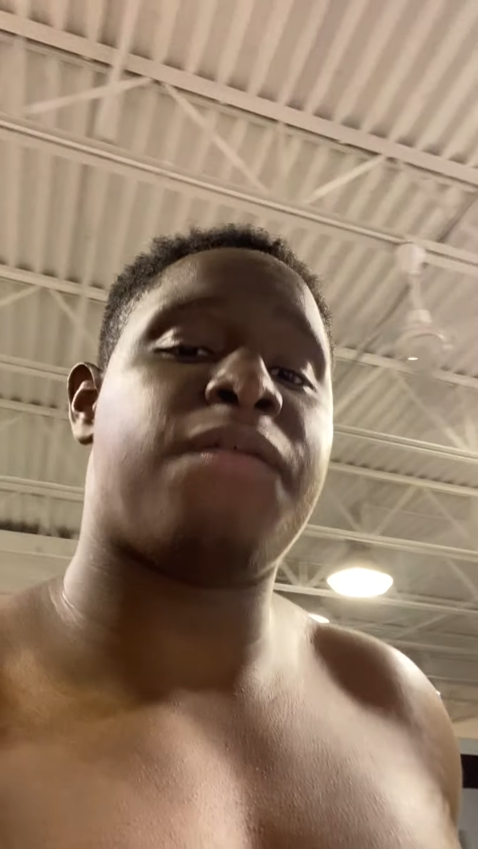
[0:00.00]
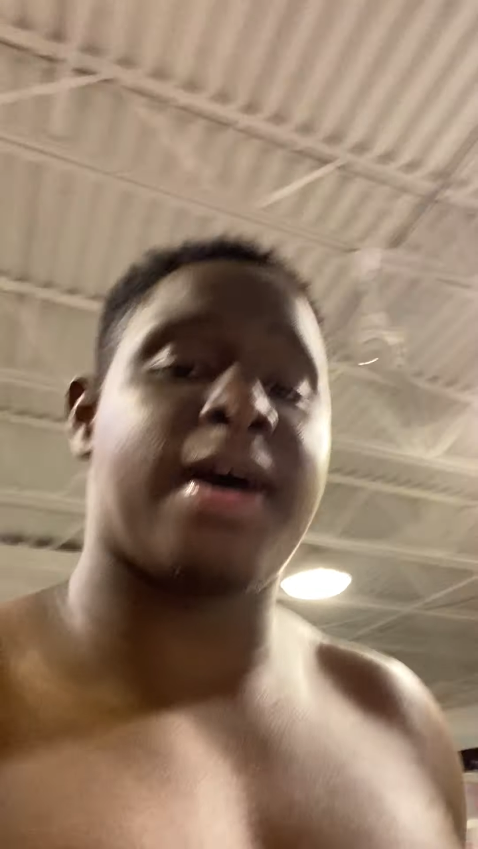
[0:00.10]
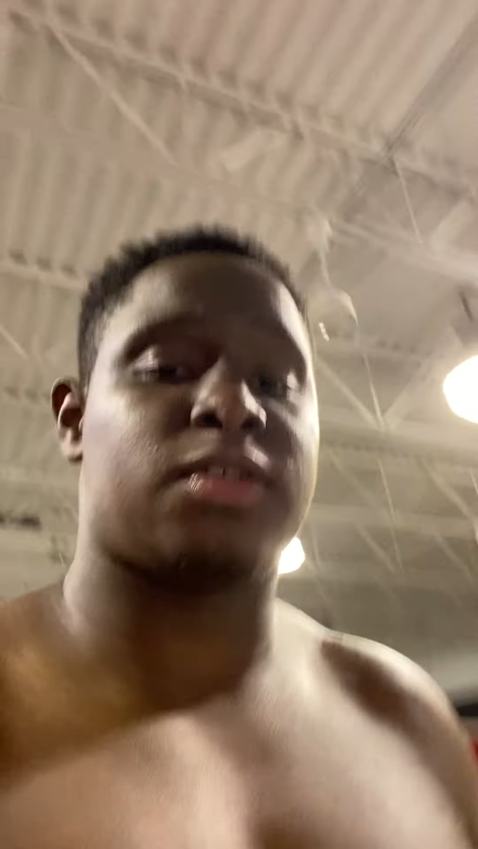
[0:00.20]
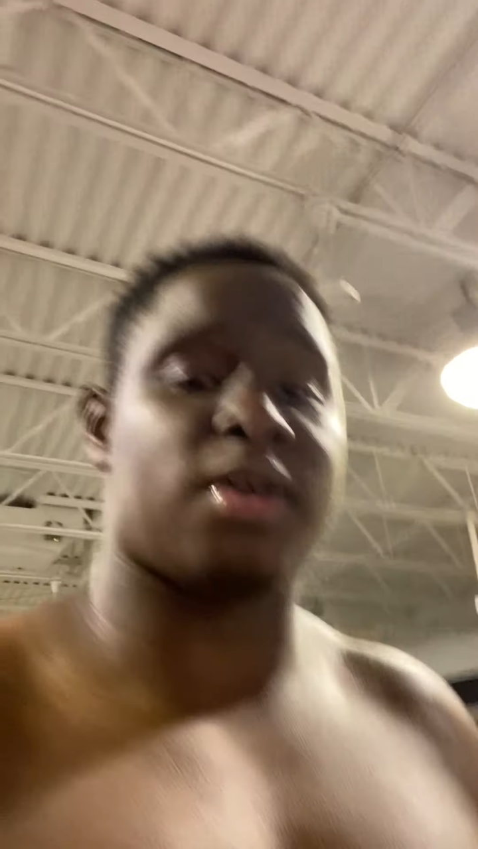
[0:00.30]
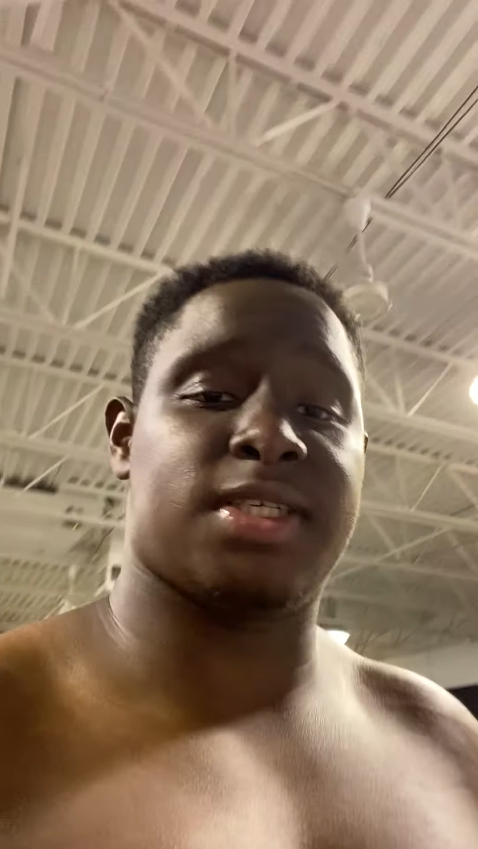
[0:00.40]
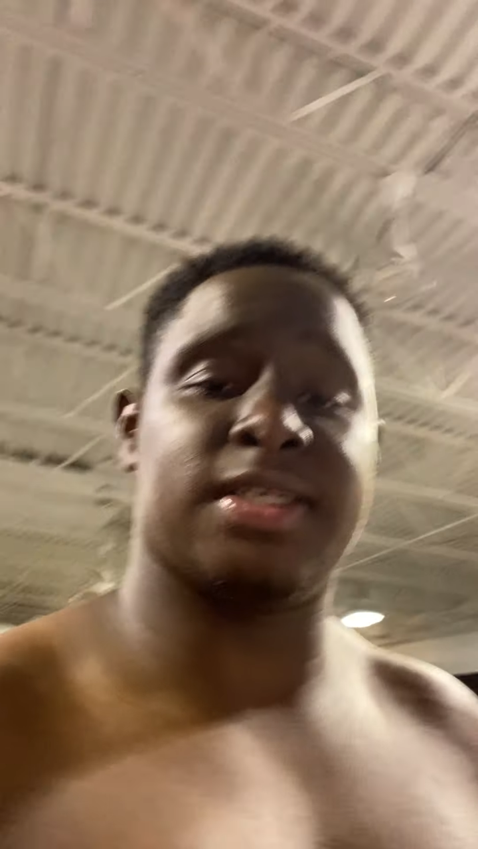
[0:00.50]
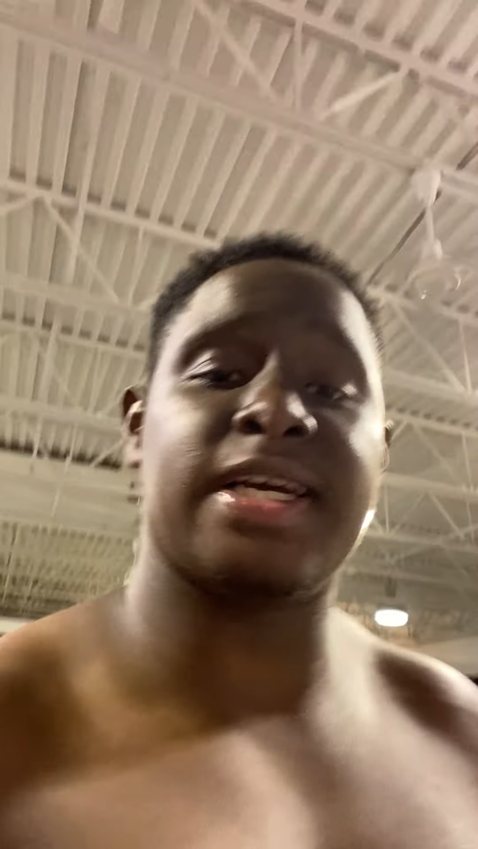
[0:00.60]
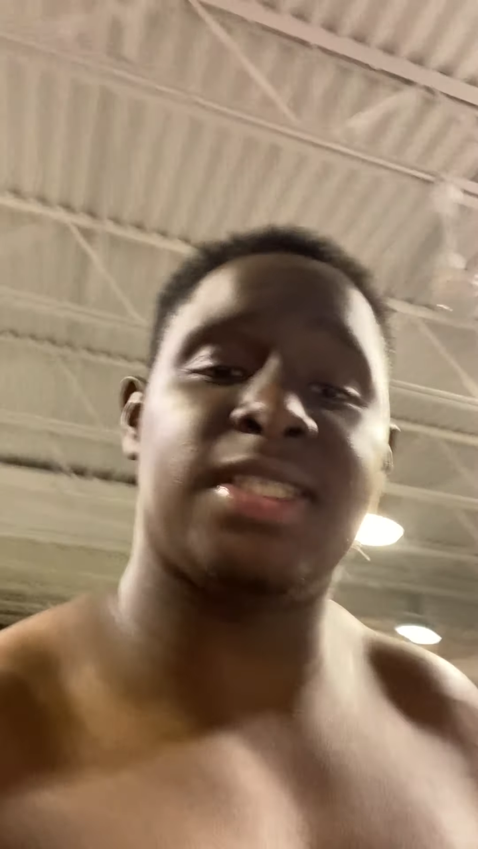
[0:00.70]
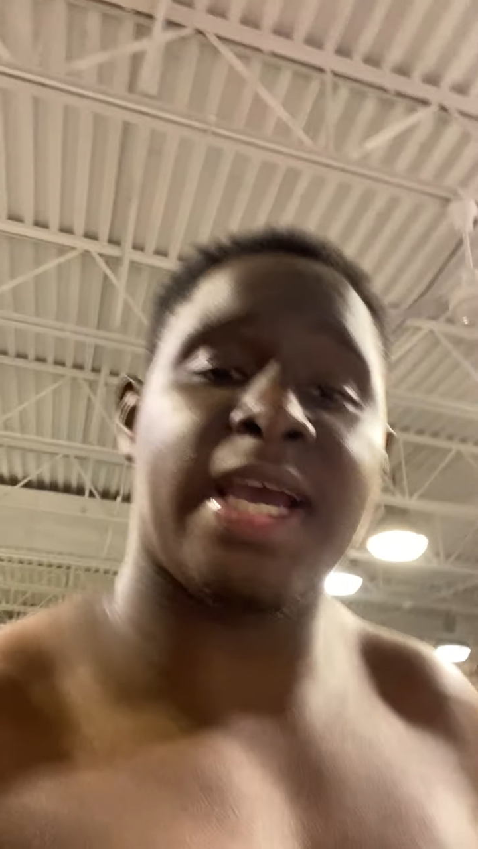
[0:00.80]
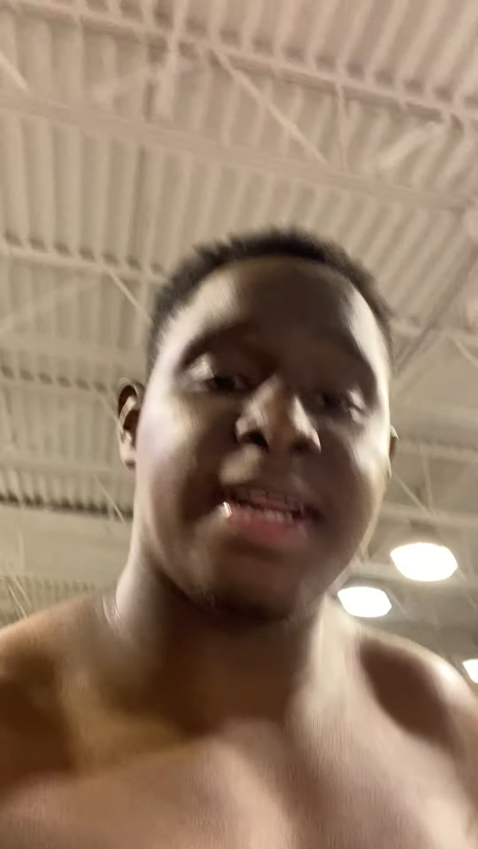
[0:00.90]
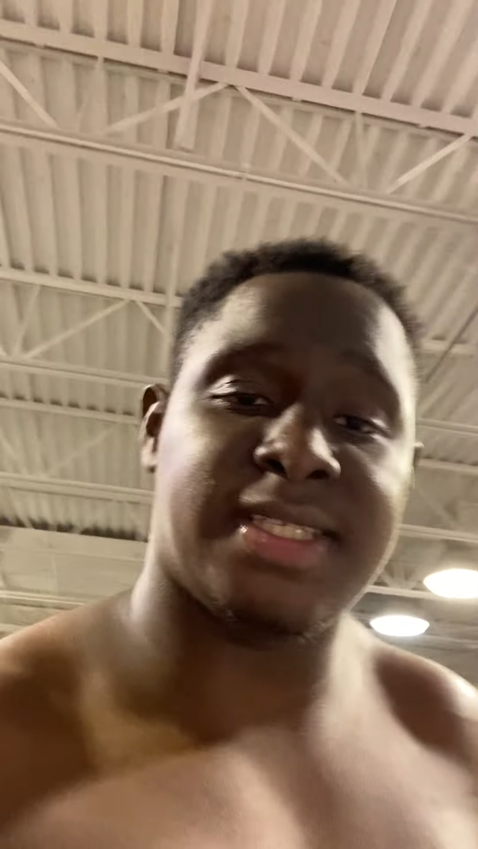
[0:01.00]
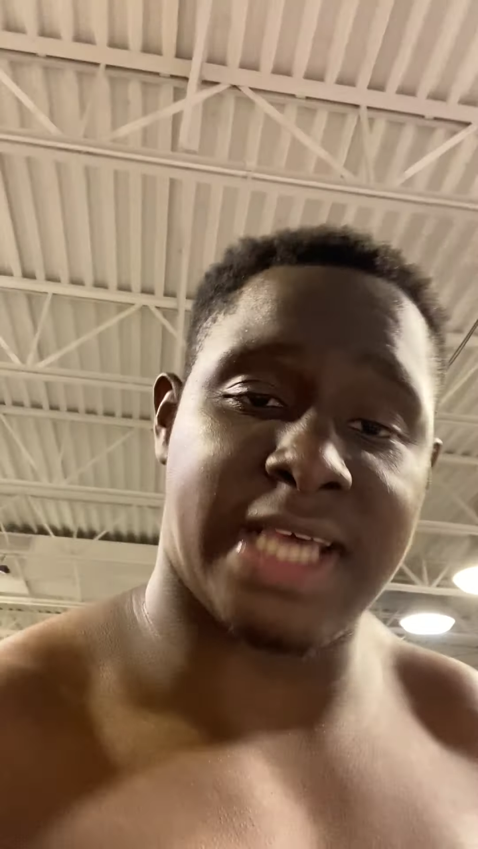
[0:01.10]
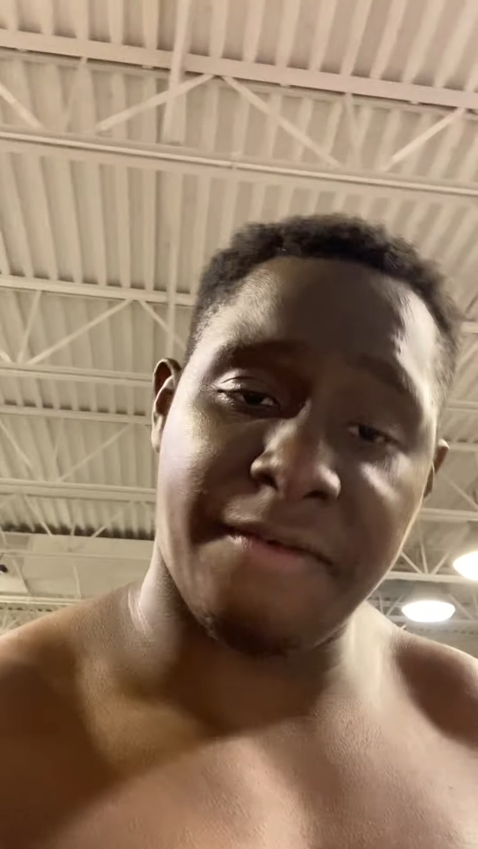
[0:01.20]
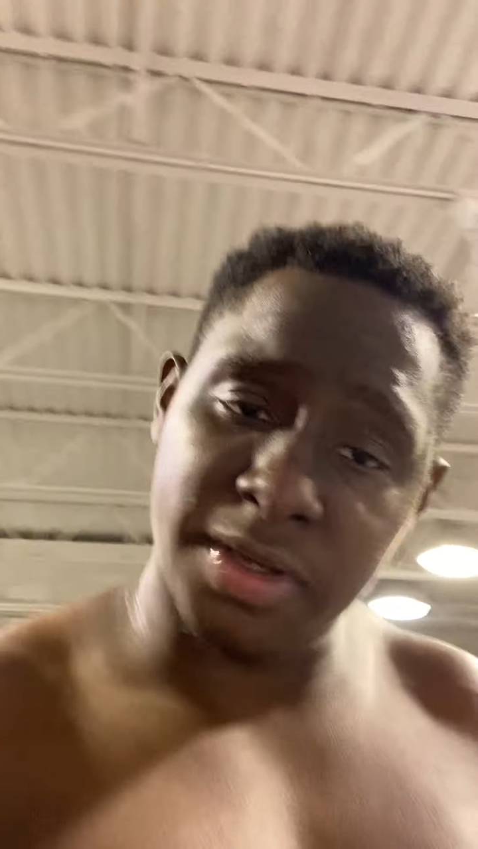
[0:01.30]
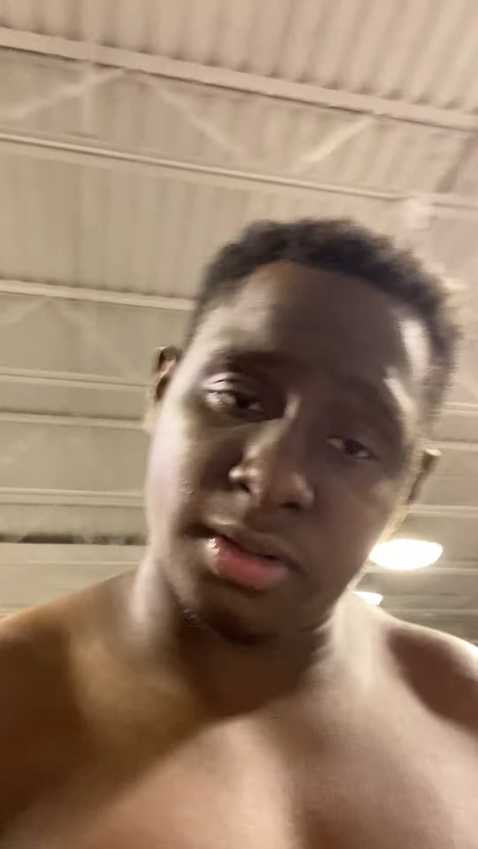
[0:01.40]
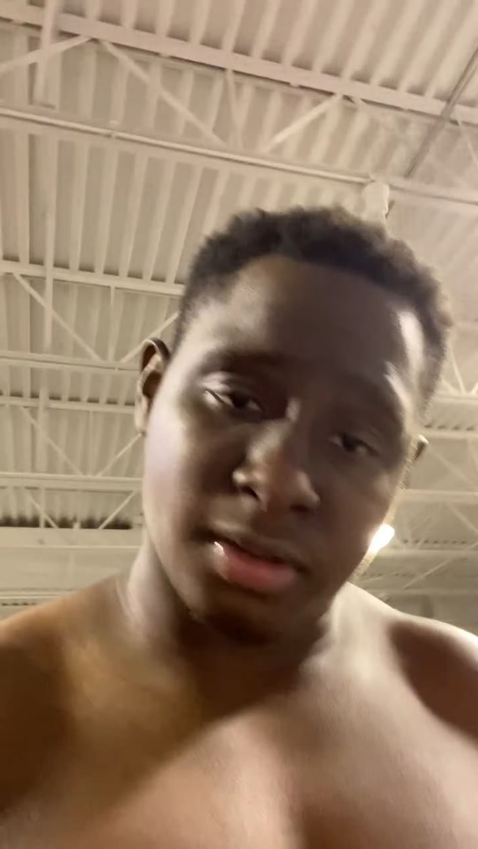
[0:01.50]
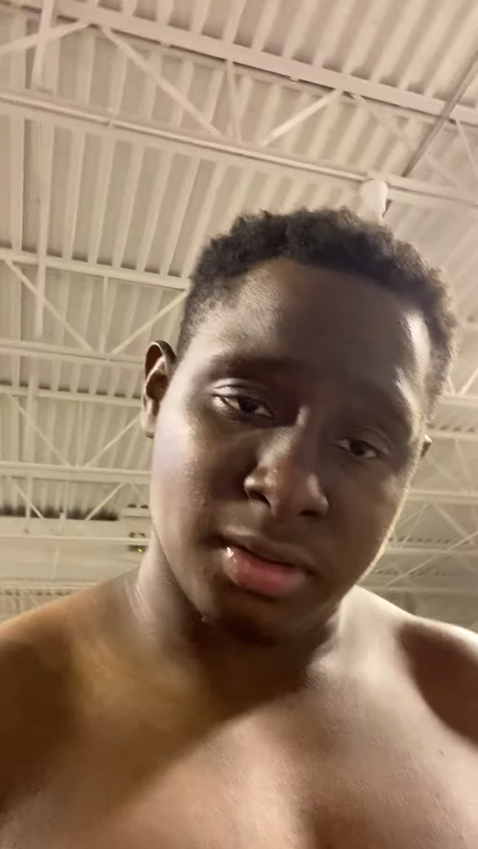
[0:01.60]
5 start since 1987.